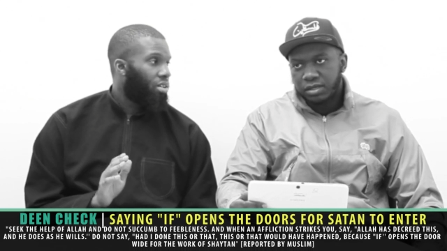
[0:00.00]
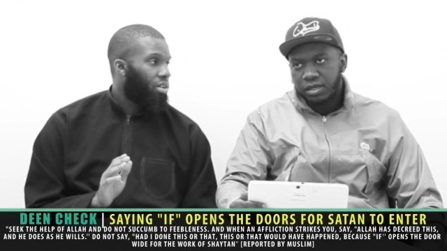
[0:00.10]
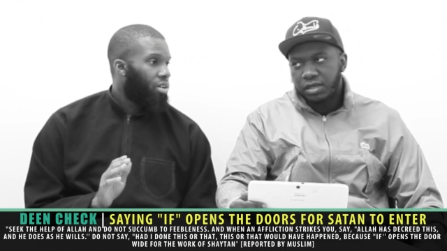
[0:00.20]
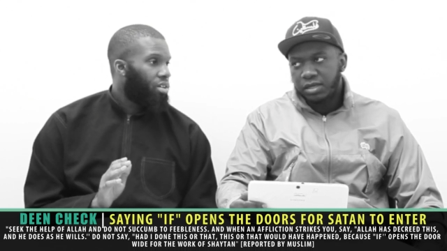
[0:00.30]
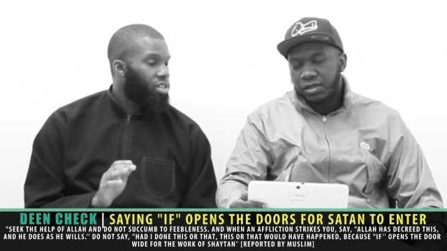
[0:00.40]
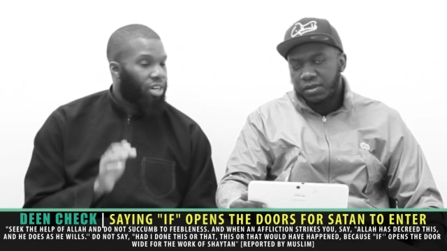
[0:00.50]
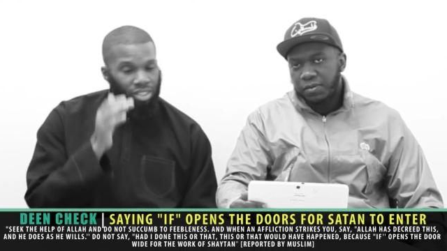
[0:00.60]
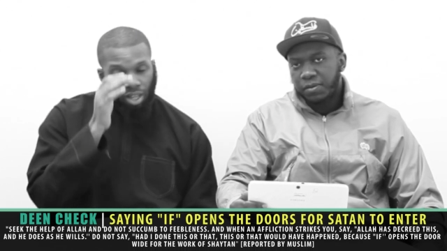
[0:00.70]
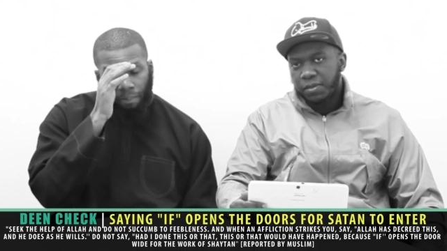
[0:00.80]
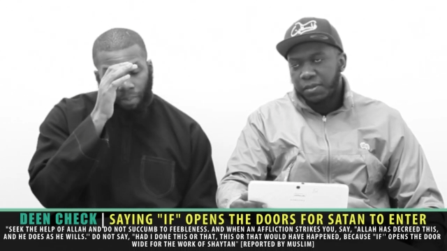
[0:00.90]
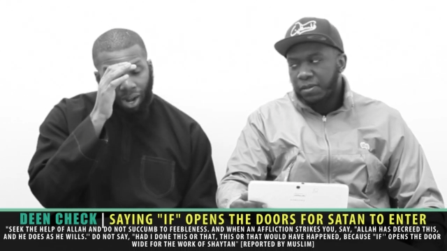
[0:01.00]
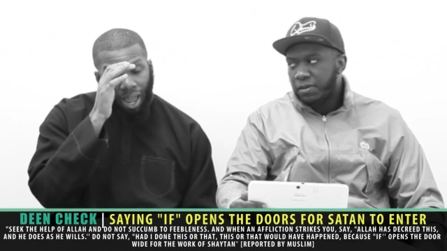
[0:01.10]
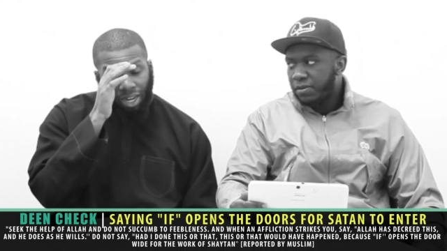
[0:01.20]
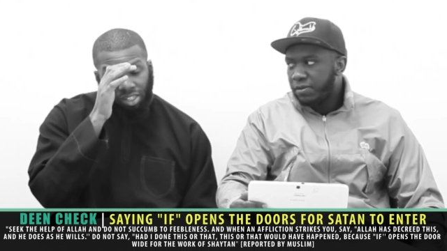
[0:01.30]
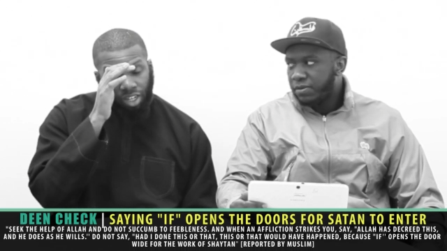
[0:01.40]
Speaker 1: Sorry. Do you understand? But
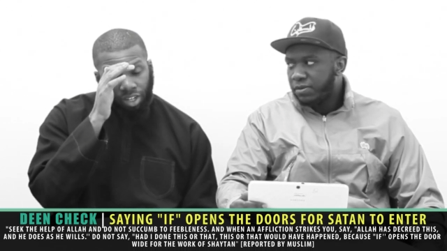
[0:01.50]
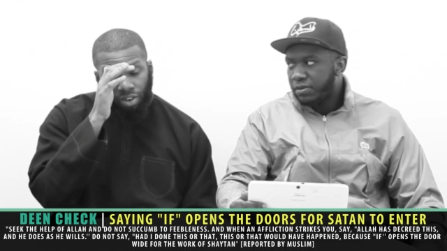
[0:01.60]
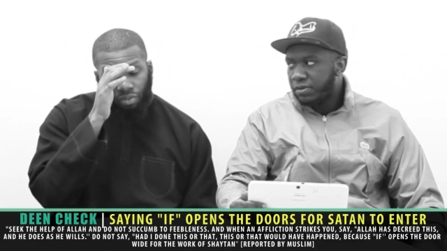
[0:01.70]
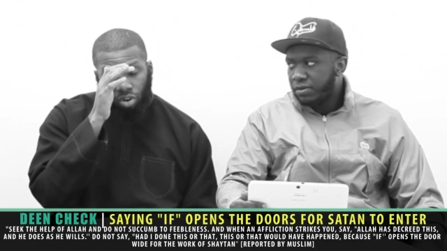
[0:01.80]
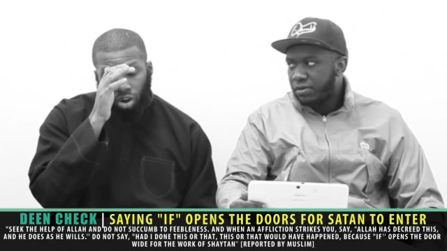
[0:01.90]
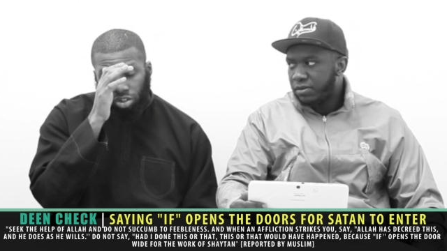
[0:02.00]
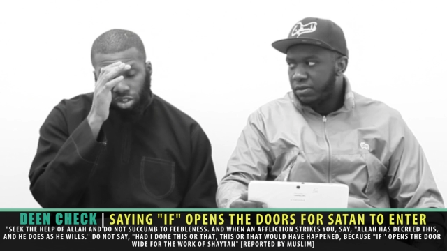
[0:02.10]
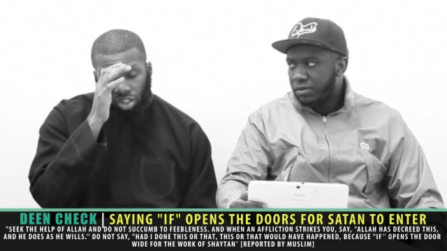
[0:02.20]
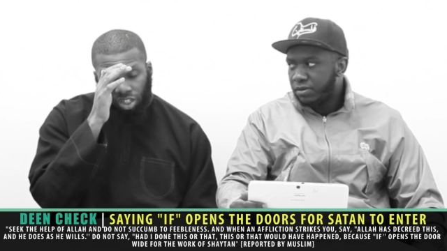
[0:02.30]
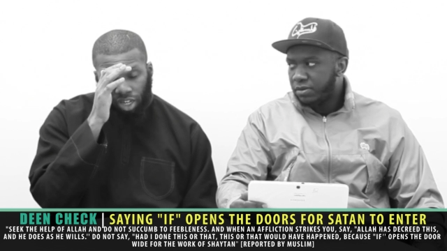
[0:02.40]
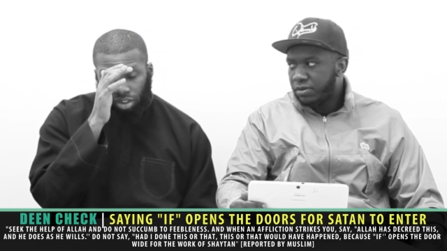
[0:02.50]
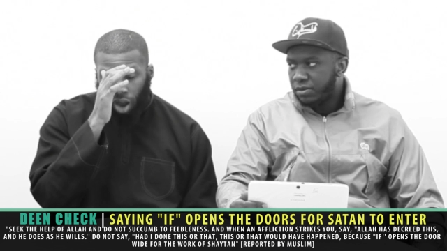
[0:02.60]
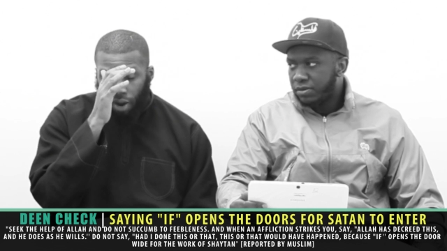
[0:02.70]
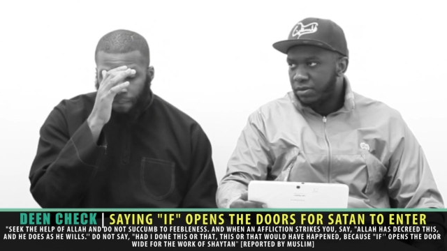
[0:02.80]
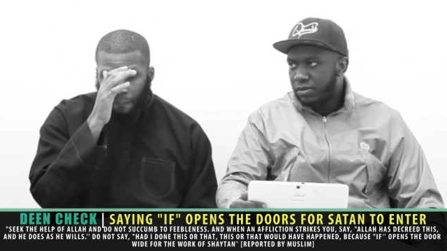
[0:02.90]
like I said, in regards to the
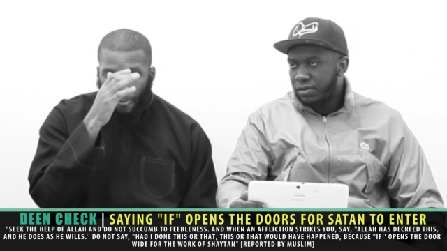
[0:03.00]
shaitan,